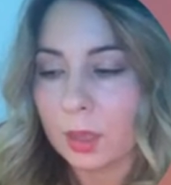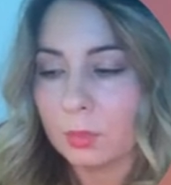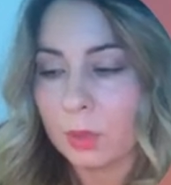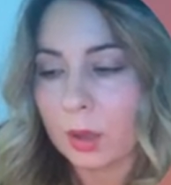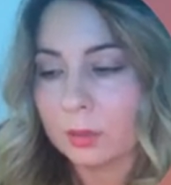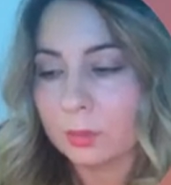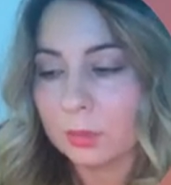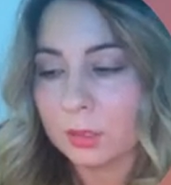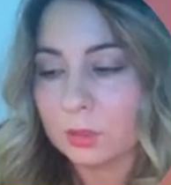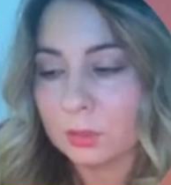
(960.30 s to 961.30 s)
and
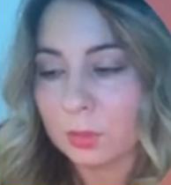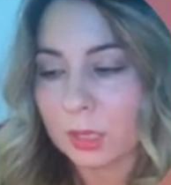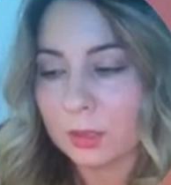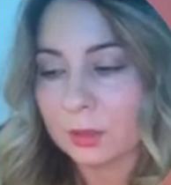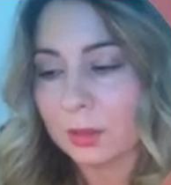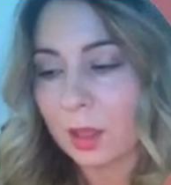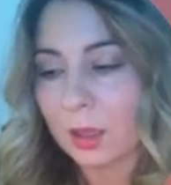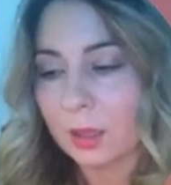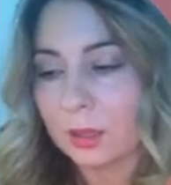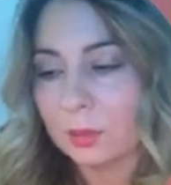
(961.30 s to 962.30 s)
possibly just making the
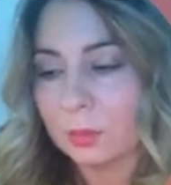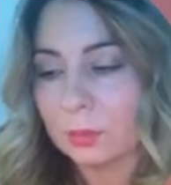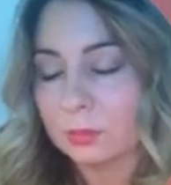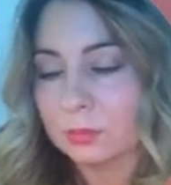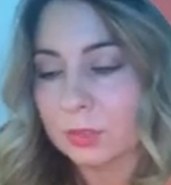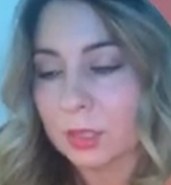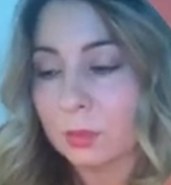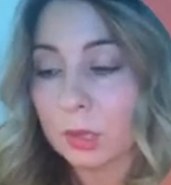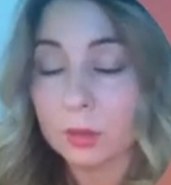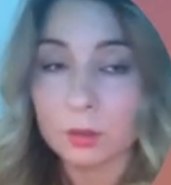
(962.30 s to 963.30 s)
client
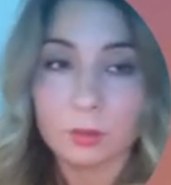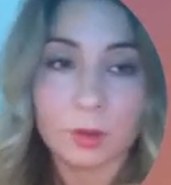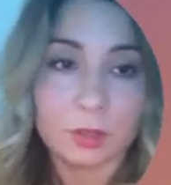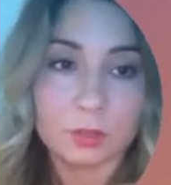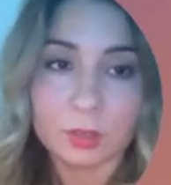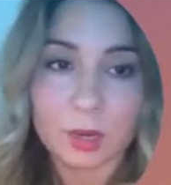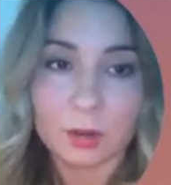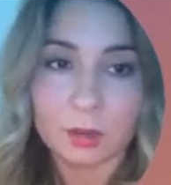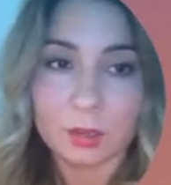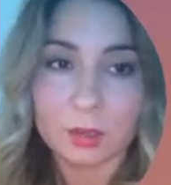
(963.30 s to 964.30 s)
some other
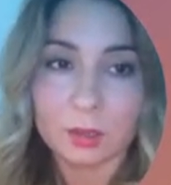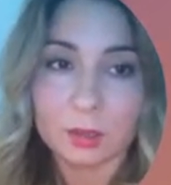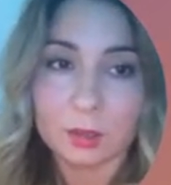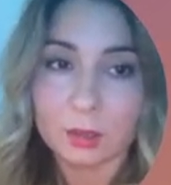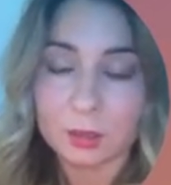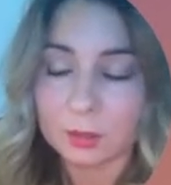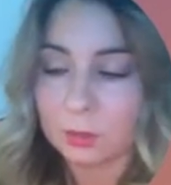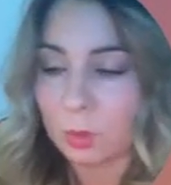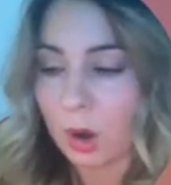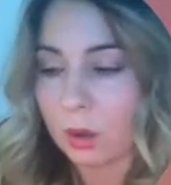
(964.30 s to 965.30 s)
veterinary clinic's
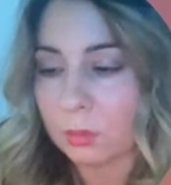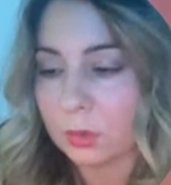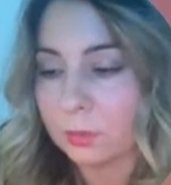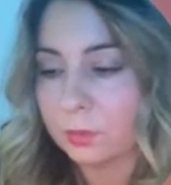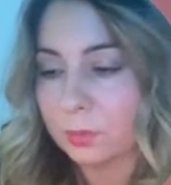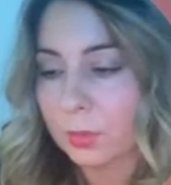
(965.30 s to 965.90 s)
problem.